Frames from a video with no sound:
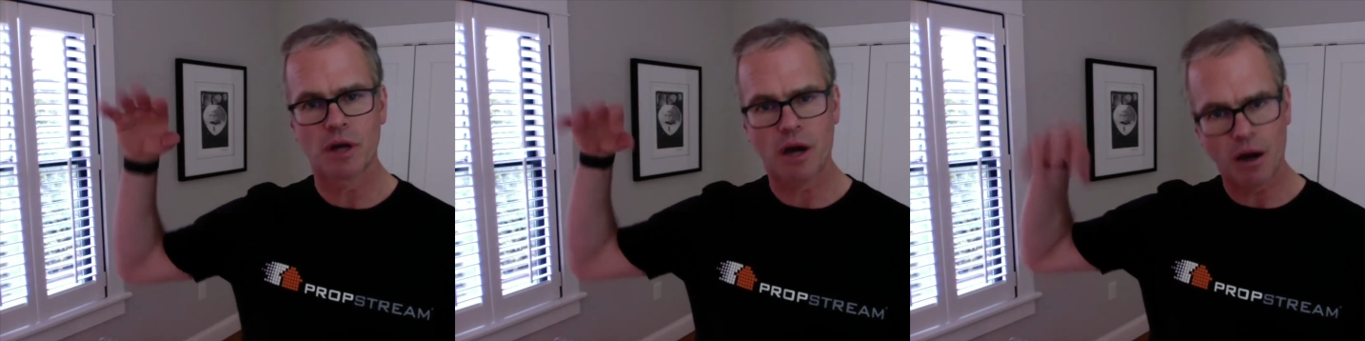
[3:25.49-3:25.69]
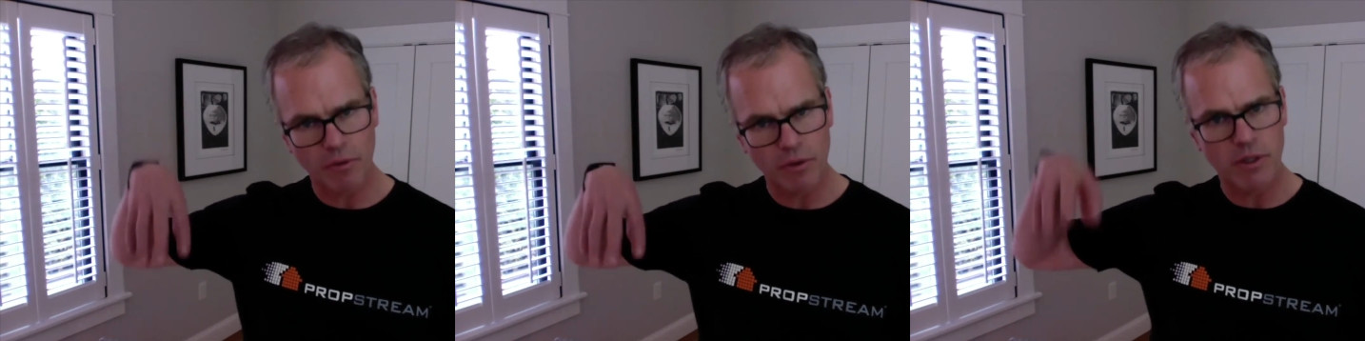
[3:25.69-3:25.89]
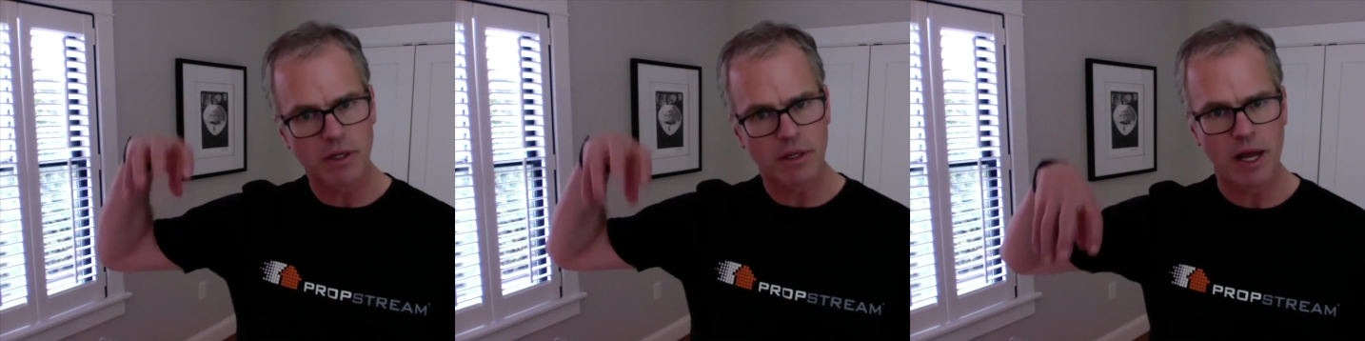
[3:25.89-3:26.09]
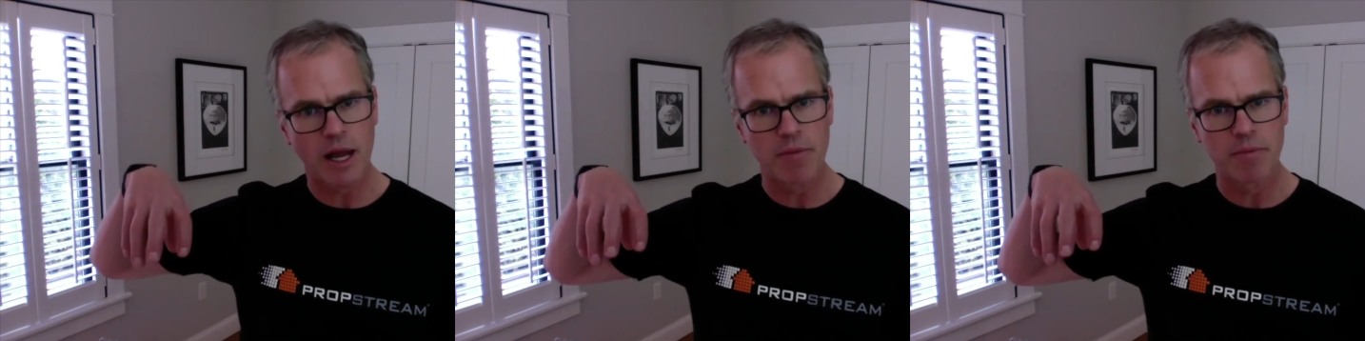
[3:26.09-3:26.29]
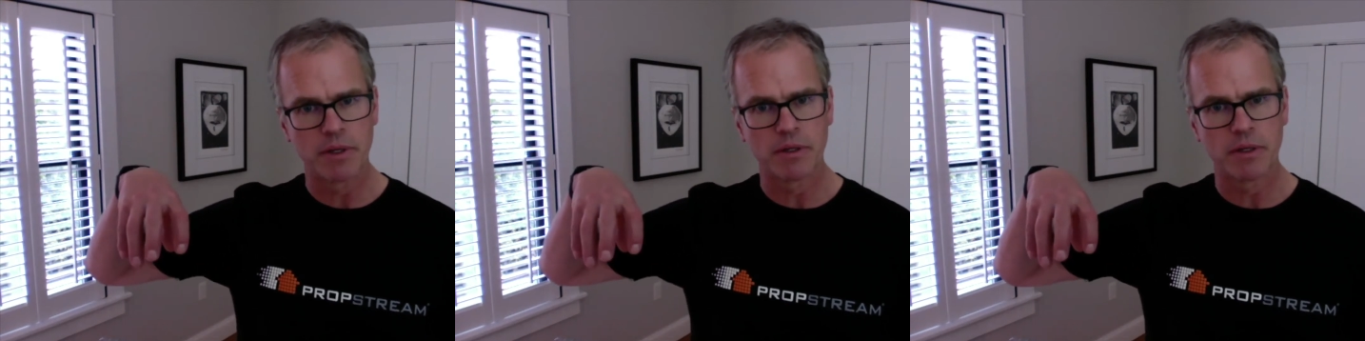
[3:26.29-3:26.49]
current
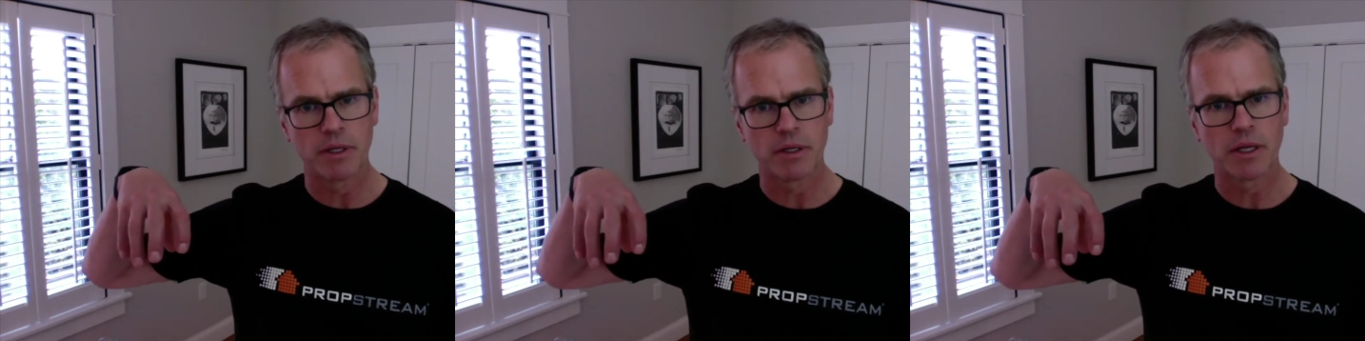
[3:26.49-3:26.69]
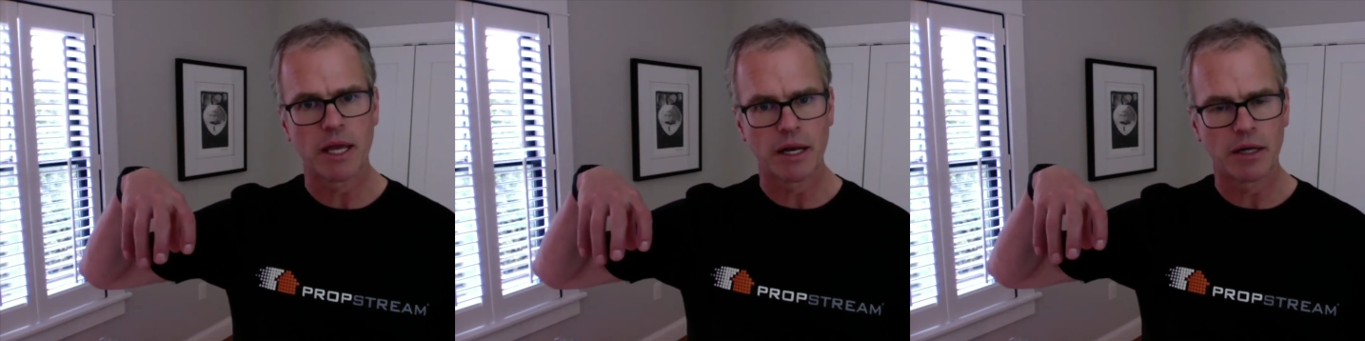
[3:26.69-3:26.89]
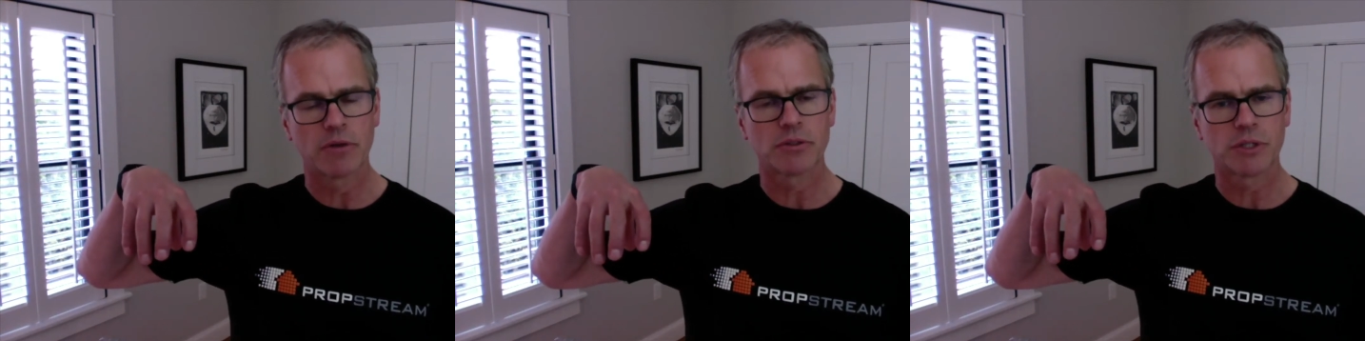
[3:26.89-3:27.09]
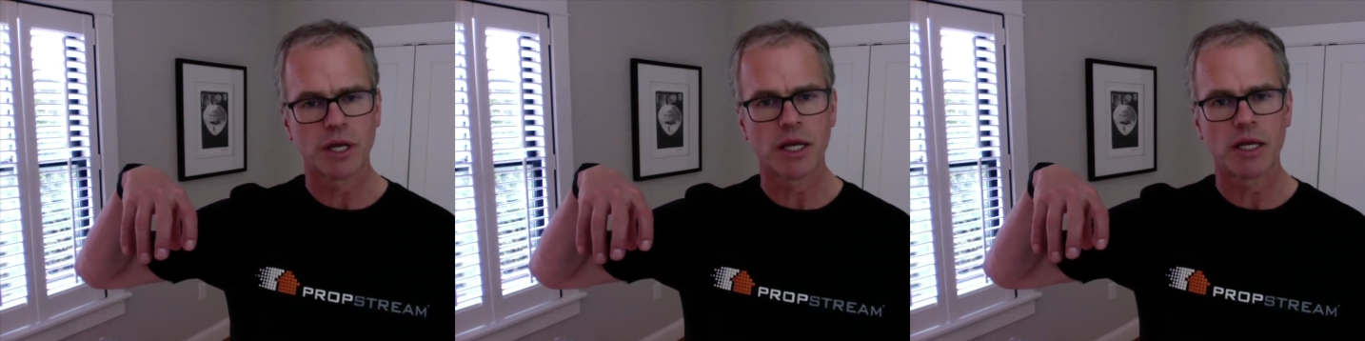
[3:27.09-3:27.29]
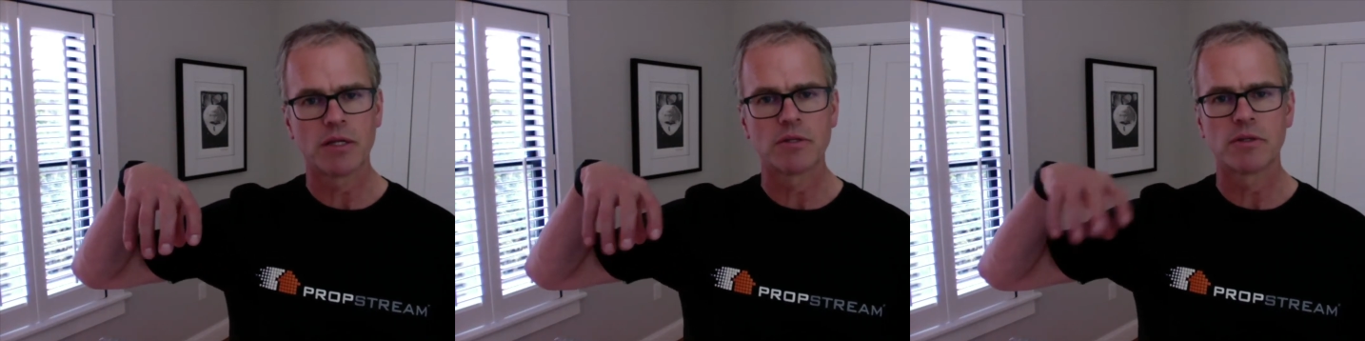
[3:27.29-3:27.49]
climate, again, it'll change.